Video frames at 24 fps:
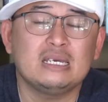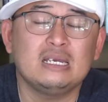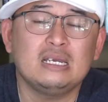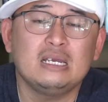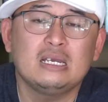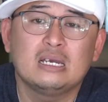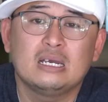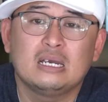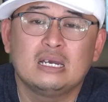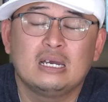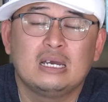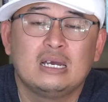thing
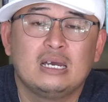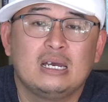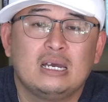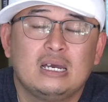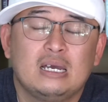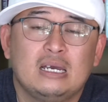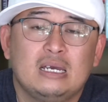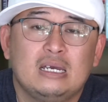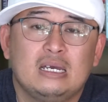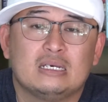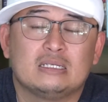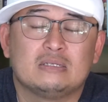
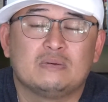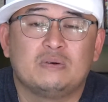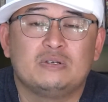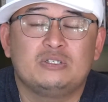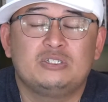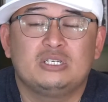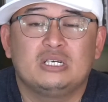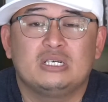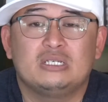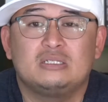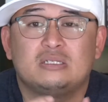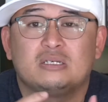is I
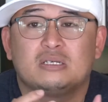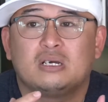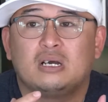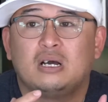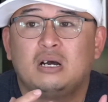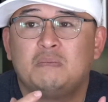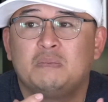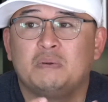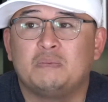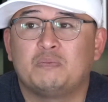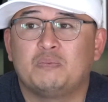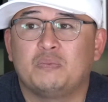want you guys to
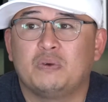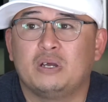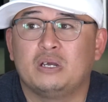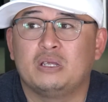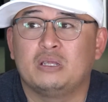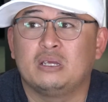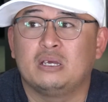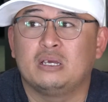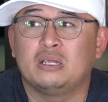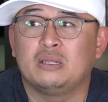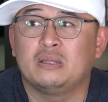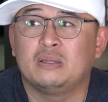come
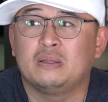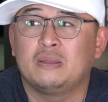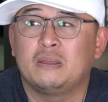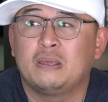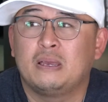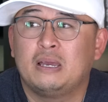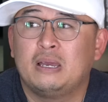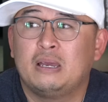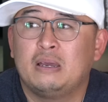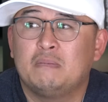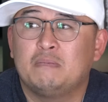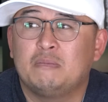and
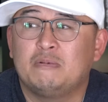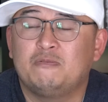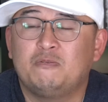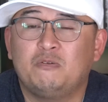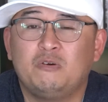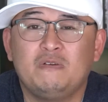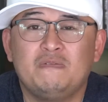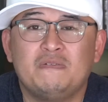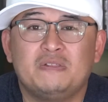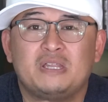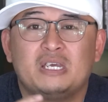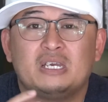
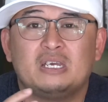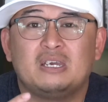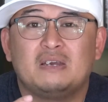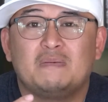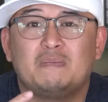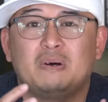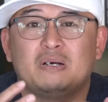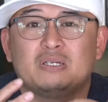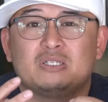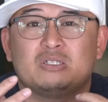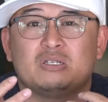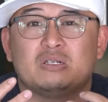before even thinking
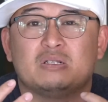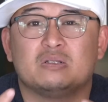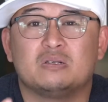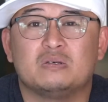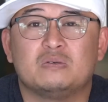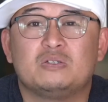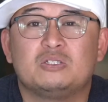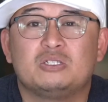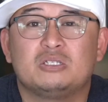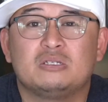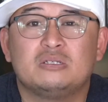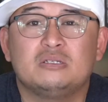about
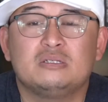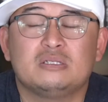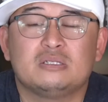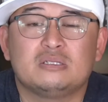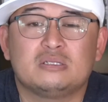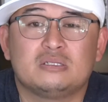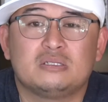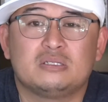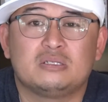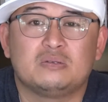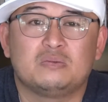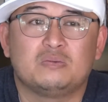solutions
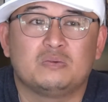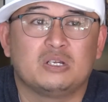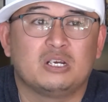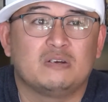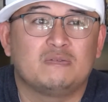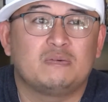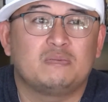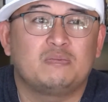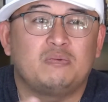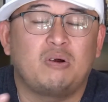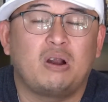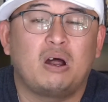to
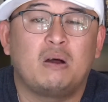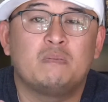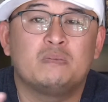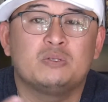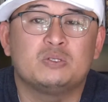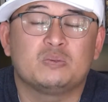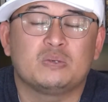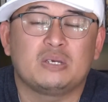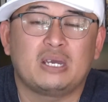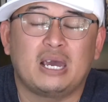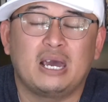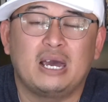whatever
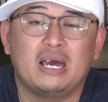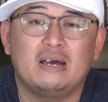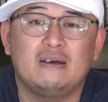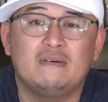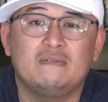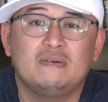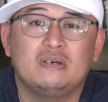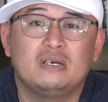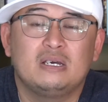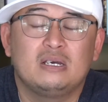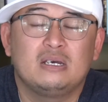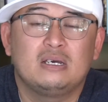problems we have,
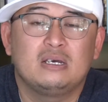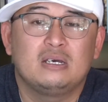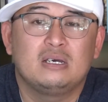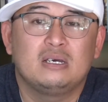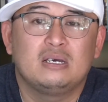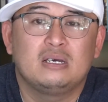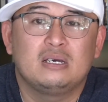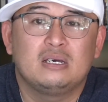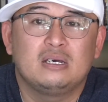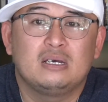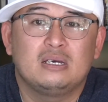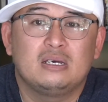
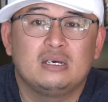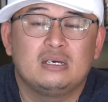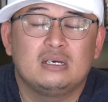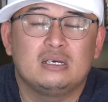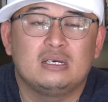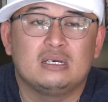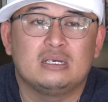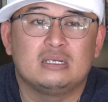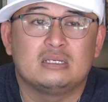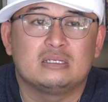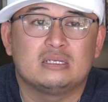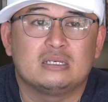
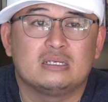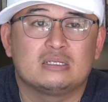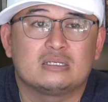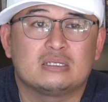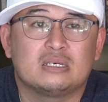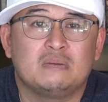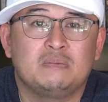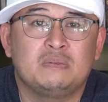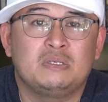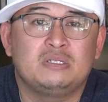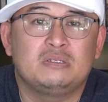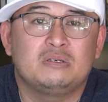is
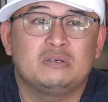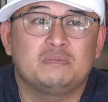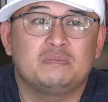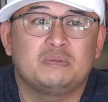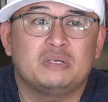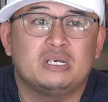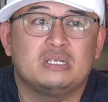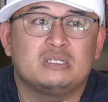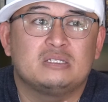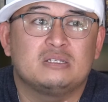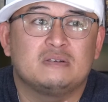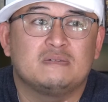coming to a
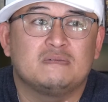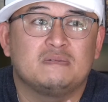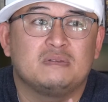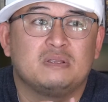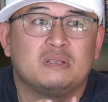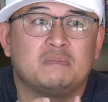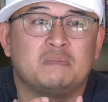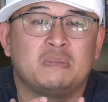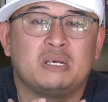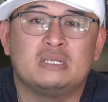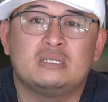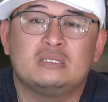place of
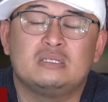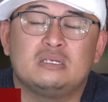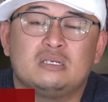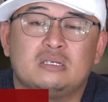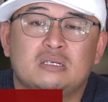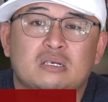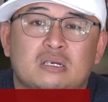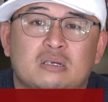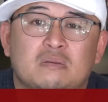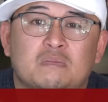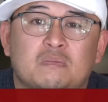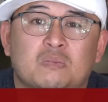
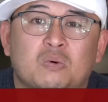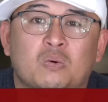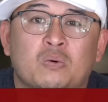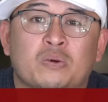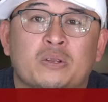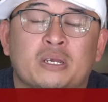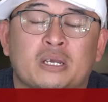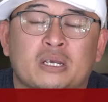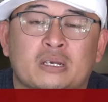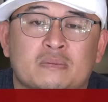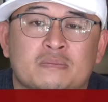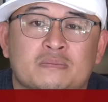lamenting and
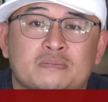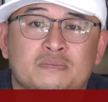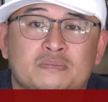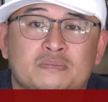mourning.